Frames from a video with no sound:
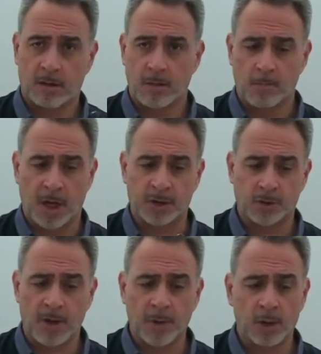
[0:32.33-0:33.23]
my
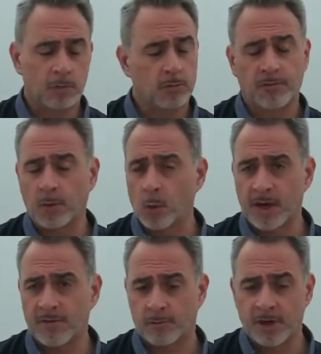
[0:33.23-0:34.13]
Dremel for
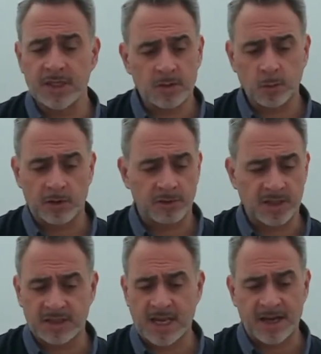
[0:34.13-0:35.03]
whatever reason, whether
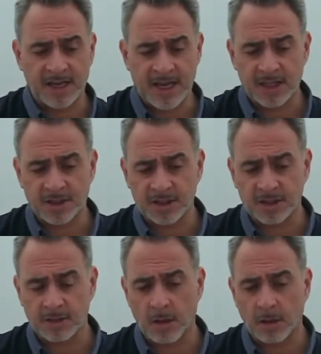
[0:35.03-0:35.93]
it's sanding
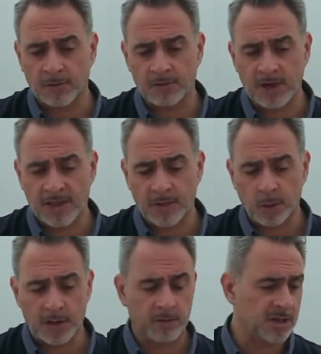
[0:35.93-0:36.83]
edges of leather,
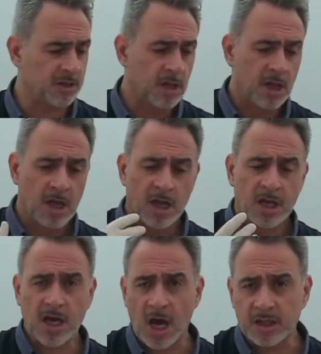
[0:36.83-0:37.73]
whether it's
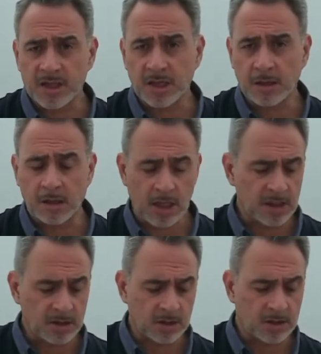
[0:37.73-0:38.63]
cutting
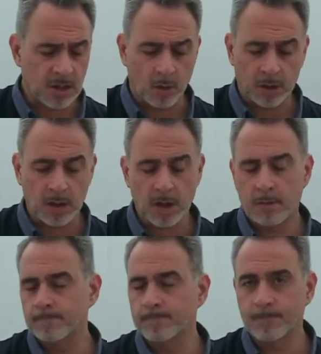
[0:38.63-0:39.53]
things and so on.
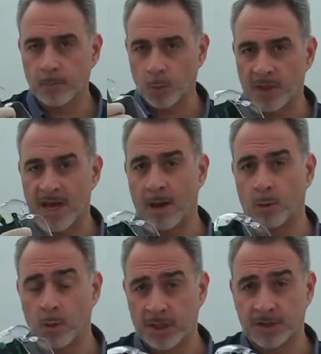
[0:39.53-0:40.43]

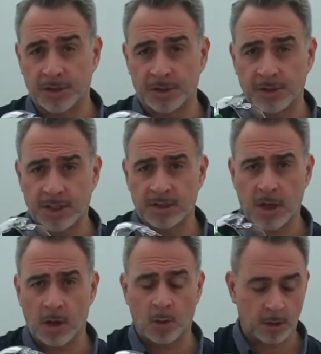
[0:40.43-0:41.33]
Without question, these
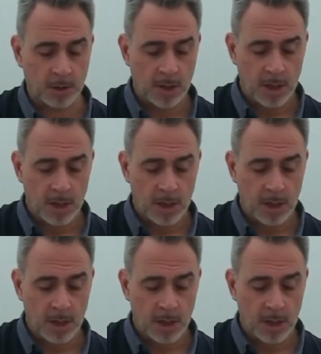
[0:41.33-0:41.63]
go on.